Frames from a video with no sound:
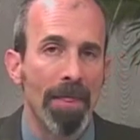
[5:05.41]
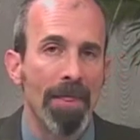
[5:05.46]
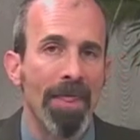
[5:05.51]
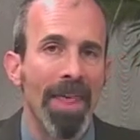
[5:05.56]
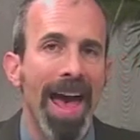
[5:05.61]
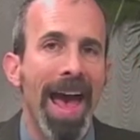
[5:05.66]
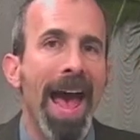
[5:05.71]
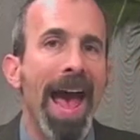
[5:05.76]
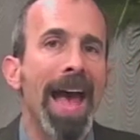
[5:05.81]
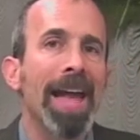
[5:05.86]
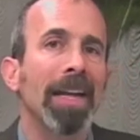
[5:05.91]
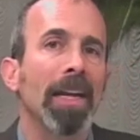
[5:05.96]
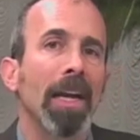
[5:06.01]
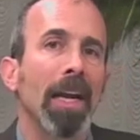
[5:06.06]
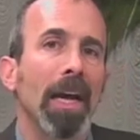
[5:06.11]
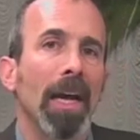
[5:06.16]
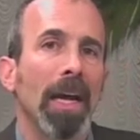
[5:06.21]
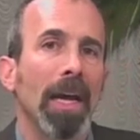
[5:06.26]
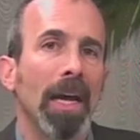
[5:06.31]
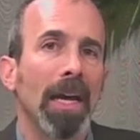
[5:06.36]
That
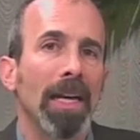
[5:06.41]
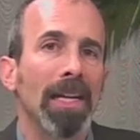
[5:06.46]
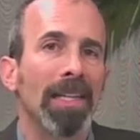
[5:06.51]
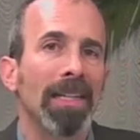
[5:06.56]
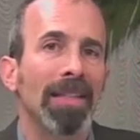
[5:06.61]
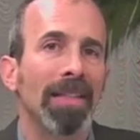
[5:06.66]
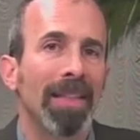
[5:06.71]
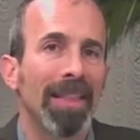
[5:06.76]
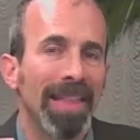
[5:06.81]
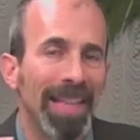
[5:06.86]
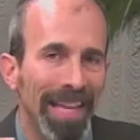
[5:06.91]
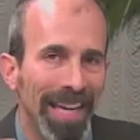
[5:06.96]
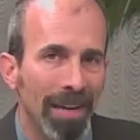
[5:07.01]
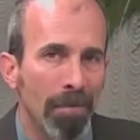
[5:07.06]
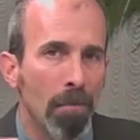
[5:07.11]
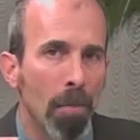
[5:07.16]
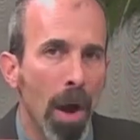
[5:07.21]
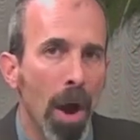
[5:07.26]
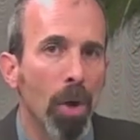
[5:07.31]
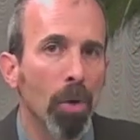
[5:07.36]
is the
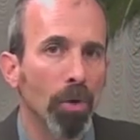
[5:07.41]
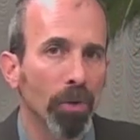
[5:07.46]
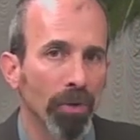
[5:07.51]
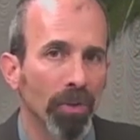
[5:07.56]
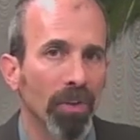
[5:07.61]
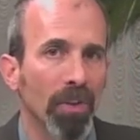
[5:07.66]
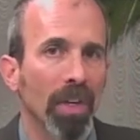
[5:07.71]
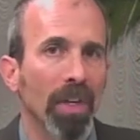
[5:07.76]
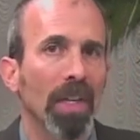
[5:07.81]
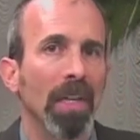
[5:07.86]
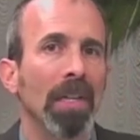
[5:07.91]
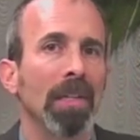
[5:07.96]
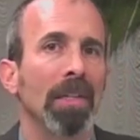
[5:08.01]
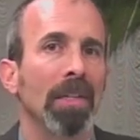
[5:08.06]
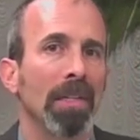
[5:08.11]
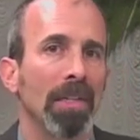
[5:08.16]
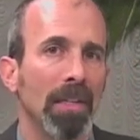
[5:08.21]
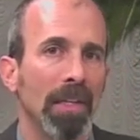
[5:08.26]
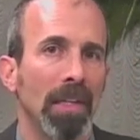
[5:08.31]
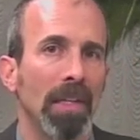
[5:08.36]
most in
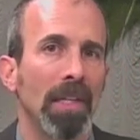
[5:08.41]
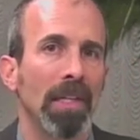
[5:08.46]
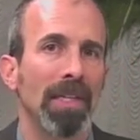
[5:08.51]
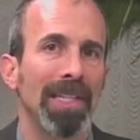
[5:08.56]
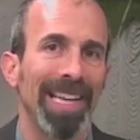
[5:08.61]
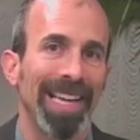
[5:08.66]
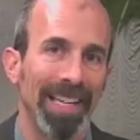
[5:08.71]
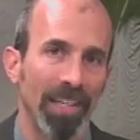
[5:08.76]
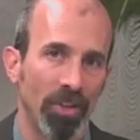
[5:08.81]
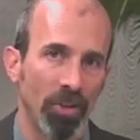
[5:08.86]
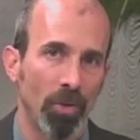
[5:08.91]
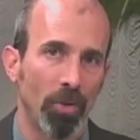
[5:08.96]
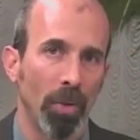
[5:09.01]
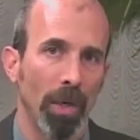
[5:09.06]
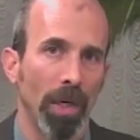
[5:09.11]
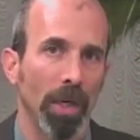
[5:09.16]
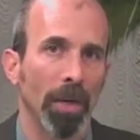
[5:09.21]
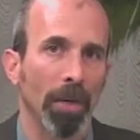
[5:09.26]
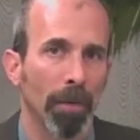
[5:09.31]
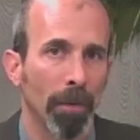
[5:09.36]
the city's
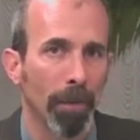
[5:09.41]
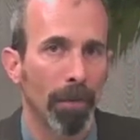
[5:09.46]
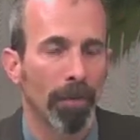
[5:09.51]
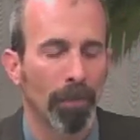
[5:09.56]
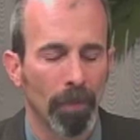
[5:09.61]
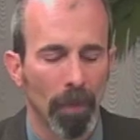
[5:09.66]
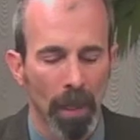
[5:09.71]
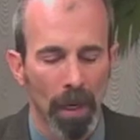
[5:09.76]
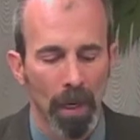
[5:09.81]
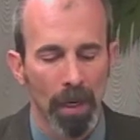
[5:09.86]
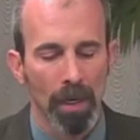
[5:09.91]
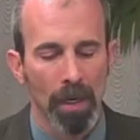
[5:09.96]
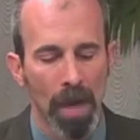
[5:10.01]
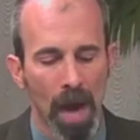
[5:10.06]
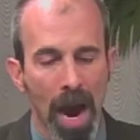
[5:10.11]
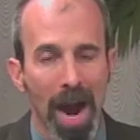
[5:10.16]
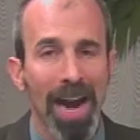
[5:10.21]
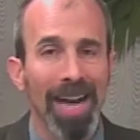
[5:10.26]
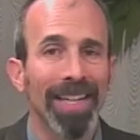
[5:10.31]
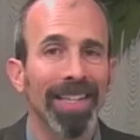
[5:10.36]
history.
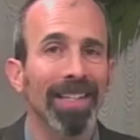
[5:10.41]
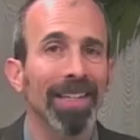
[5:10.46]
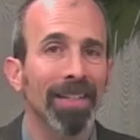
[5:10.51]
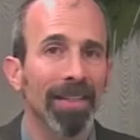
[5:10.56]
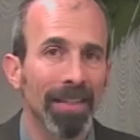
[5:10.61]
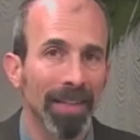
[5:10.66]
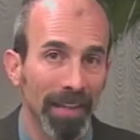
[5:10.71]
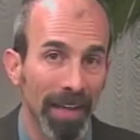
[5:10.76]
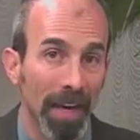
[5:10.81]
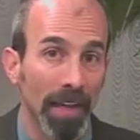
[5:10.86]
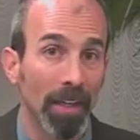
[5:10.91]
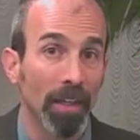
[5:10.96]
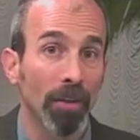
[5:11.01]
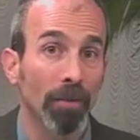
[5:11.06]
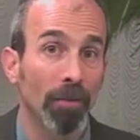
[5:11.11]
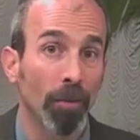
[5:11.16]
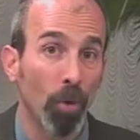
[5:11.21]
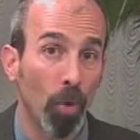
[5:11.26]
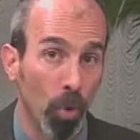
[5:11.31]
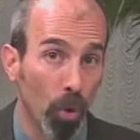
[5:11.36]
9
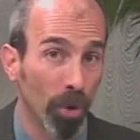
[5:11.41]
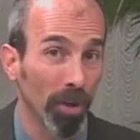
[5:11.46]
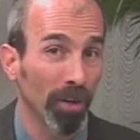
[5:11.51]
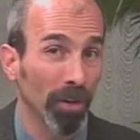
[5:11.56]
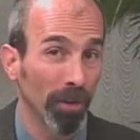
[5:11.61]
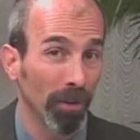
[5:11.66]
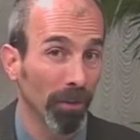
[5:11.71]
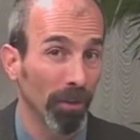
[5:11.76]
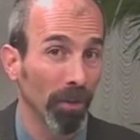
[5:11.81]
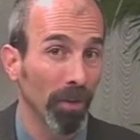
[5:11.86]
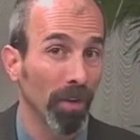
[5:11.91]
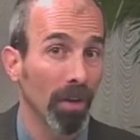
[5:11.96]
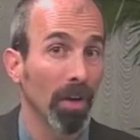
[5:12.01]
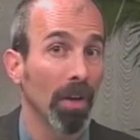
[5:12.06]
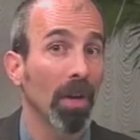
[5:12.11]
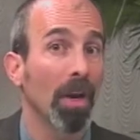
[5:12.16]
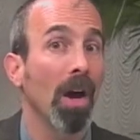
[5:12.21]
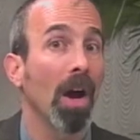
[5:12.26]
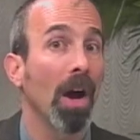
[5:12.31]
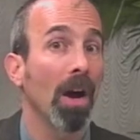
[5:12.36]
consecutive quarters
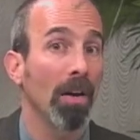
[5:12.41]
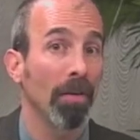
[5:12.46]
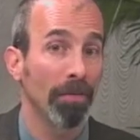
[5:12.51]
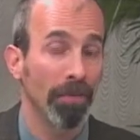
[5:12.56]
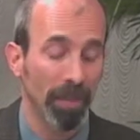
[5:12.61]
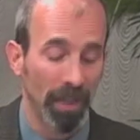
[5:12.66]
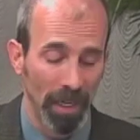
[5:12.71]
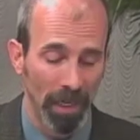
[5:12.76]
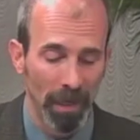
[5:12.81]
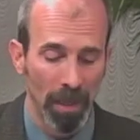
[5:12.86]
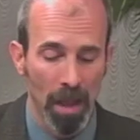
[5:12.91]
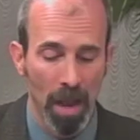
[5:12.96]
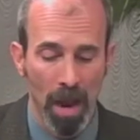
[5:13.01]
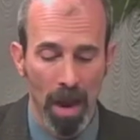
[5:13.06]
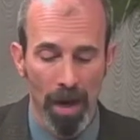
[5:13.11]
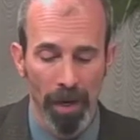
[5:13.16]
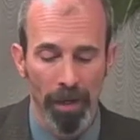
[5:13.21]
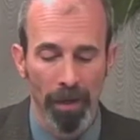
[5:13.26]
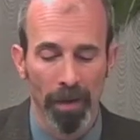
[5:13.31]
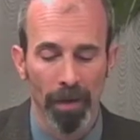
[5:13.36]
of
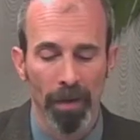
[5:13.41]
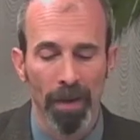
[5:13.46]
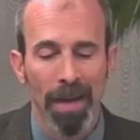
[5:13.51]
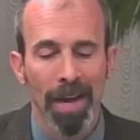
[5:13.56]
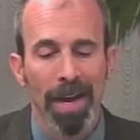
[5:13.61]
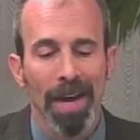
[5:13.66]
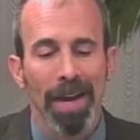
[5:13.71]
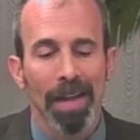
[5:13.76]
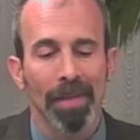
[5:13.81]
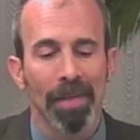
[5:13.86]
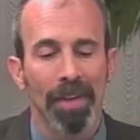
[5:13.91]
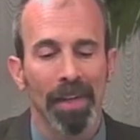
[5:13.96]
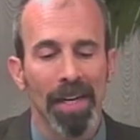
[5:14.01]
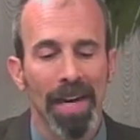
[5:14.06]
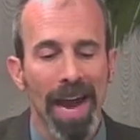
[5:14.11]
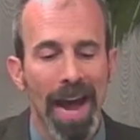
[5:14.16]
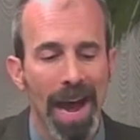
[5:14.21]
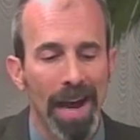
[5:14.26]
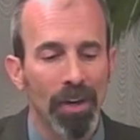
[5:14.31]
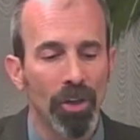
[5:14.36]
decline. The
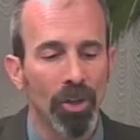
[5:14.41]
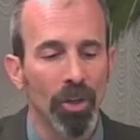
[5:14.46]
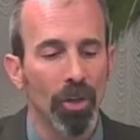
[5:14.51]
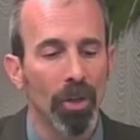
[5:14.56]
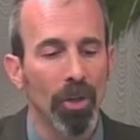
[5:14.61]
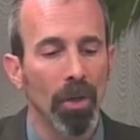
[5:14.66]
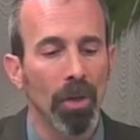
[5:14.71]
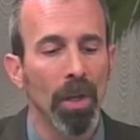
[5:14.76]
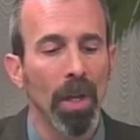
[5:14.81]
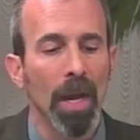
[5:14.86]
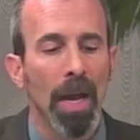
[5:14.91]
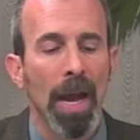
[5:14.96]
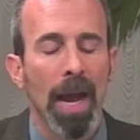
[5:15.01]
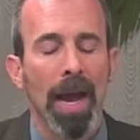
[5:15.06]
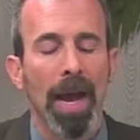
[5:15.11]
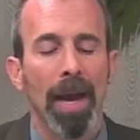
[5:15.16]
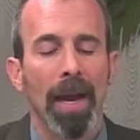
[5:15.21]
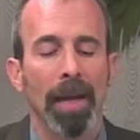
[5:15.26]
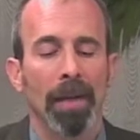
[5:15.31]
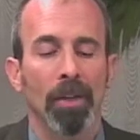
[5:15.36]
national
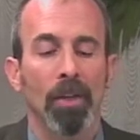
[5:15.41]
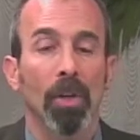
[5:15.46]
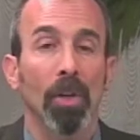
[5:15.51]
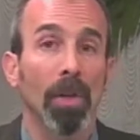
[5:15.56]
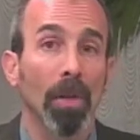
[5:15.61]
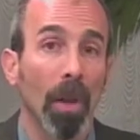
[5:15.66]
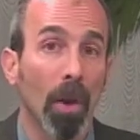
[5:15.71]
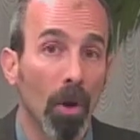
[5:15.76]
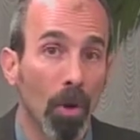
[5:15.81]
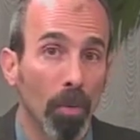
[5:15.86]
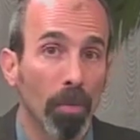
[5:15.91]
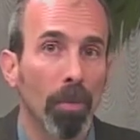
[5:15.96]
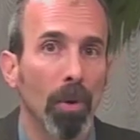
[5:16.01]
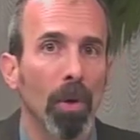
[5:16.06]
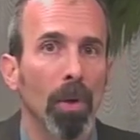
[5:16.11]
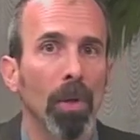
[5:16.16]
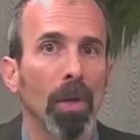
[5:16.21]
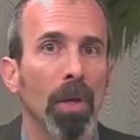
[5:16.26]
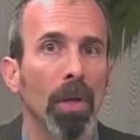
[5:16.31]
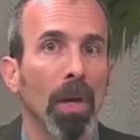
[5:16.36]
and
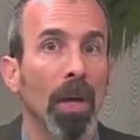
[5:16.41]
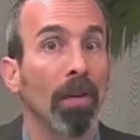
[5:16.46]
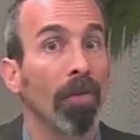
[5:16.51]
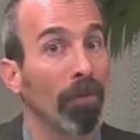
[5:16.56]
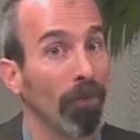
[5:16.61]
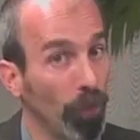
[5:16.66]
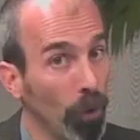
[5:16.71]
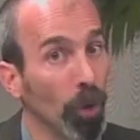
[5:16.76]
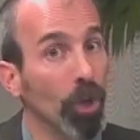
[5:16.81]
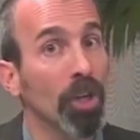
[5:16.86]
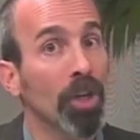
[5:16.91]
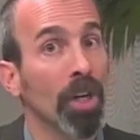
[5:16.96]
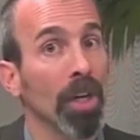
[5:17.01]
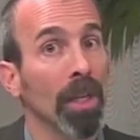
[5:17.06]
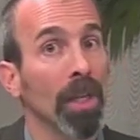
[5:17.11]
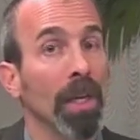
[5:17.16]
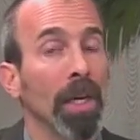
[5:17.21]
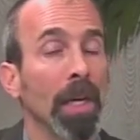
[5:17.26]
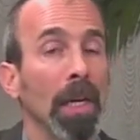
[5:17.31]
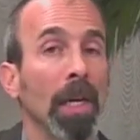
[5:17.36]
global,
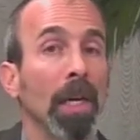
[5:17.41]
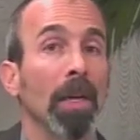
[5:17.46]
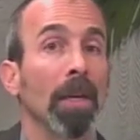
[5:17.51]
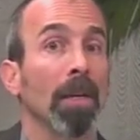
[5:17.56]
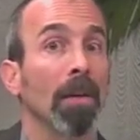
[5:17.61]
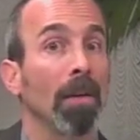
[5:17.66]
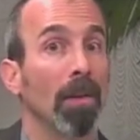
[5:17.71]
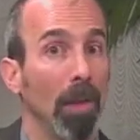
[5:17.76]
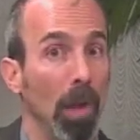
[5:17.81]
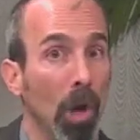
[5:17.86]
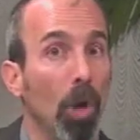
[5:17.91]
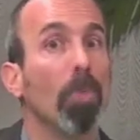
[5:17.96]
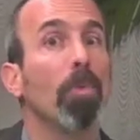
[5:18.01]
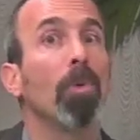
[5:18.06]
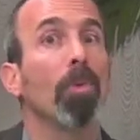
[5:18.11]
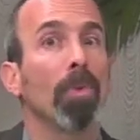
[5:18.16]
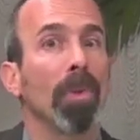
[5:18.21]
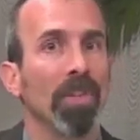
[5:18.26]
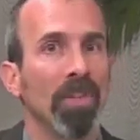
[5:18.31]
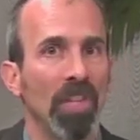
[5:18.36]
unfortunately,
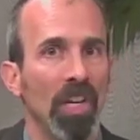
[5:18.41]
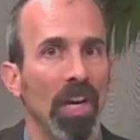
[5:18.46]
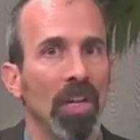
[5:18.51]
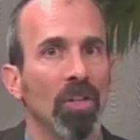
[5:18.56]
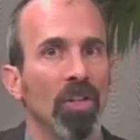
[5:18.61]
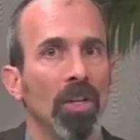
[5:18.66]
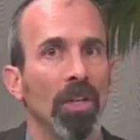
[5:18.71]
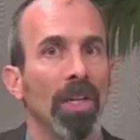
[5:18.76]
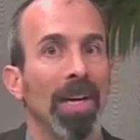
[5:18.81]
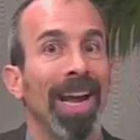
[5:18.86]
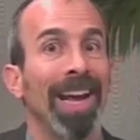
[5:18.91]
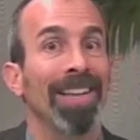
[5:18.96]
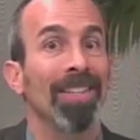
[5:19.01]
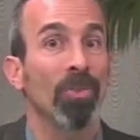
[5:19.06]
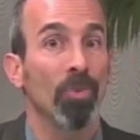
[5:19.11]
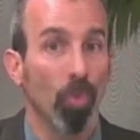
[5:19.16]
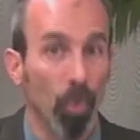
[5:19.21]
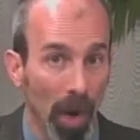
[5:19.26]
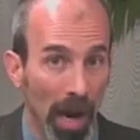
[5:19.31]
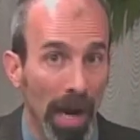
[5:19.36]
global recession
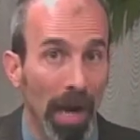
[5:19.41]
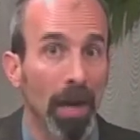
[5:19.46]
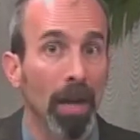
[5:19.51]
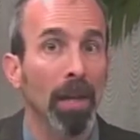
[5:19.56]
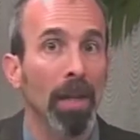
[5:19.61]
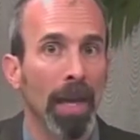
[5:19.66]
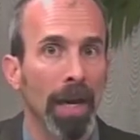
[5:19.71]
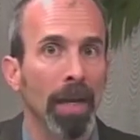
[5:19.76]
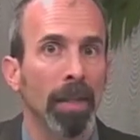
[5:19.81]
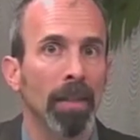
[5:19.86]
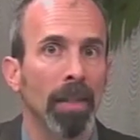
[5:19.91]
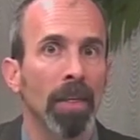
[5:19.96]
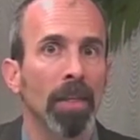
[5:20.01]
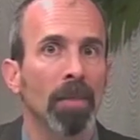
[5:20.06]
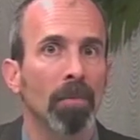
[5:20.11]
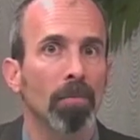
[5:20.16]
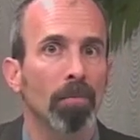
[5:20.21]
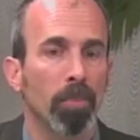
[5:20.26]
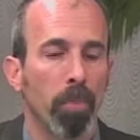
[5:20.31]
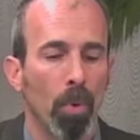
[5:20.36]
as well at
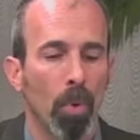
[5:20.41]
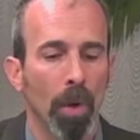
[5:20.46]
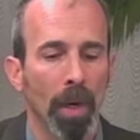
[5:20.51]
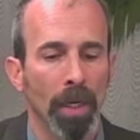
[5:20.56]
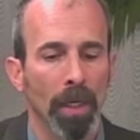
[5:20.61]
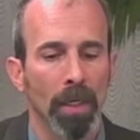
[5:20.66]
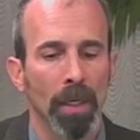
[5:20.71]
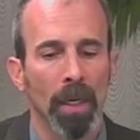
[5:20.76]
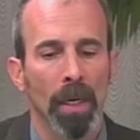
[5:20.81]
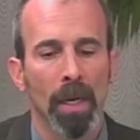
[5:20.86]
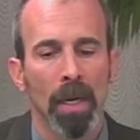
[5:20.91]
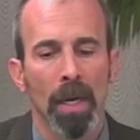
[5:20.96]
this point,